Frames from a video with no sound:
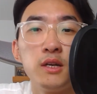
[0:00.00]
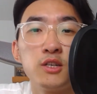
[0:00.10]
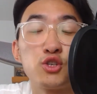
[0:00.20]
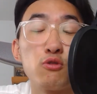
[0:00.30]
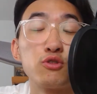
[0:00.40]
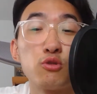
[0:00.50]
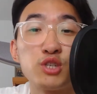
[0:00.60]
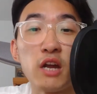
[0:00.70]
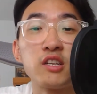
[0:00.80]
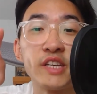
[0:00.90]
So
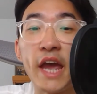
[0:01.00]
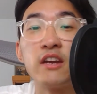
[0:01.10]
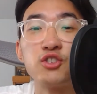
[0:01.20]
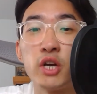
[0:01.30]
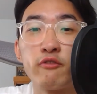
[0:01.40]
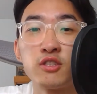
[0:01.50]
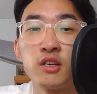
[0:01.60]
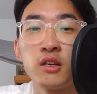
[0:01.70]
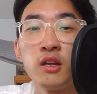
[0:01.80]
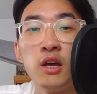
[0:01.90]
shout out to Candace
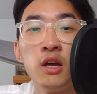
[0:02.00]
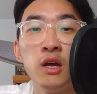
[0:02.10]
Jefferson.